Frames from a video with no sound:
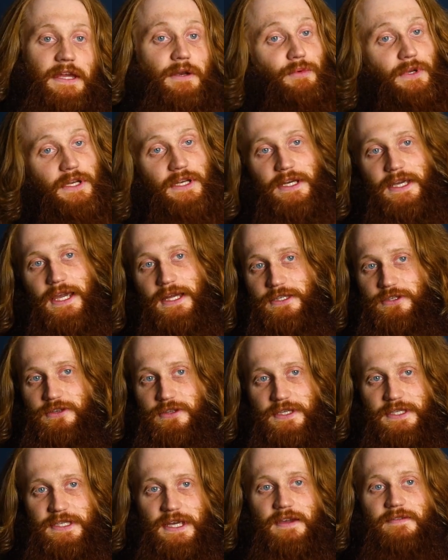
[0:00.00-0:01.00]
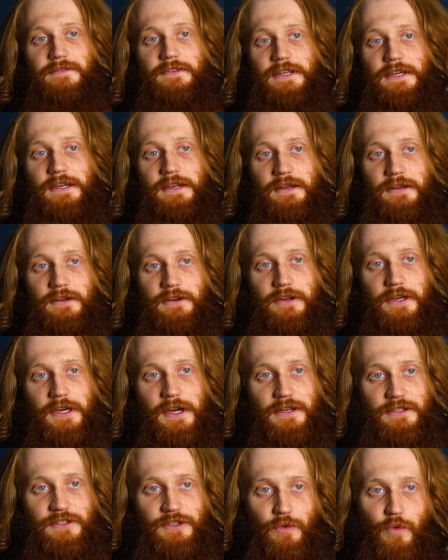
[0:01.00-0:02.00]
Then we need to get to the safety.
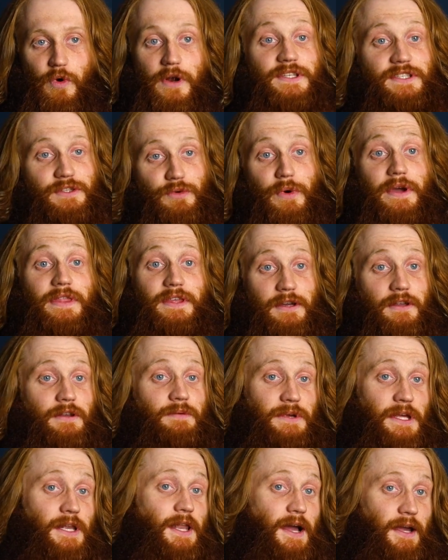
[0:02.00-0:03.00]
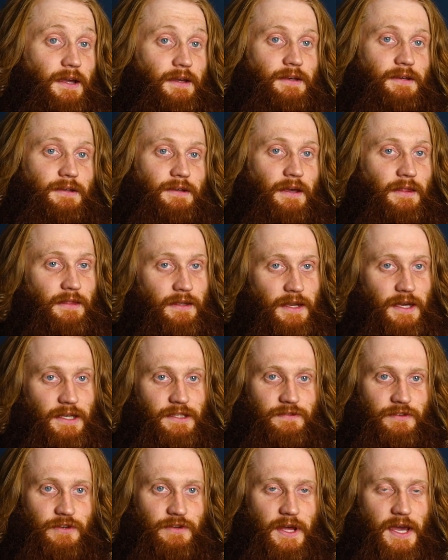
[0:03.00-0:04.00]
Okay, so what's the weather going to be like in the
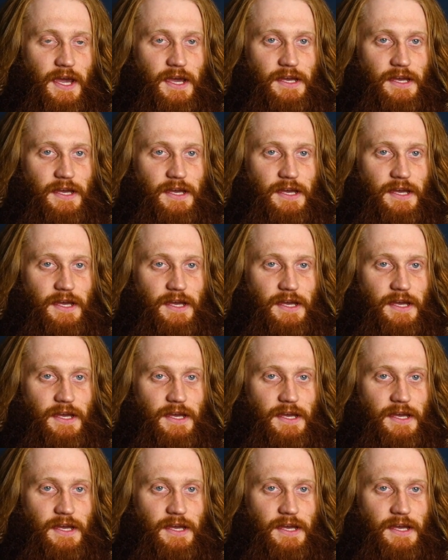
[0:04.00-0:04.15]
next few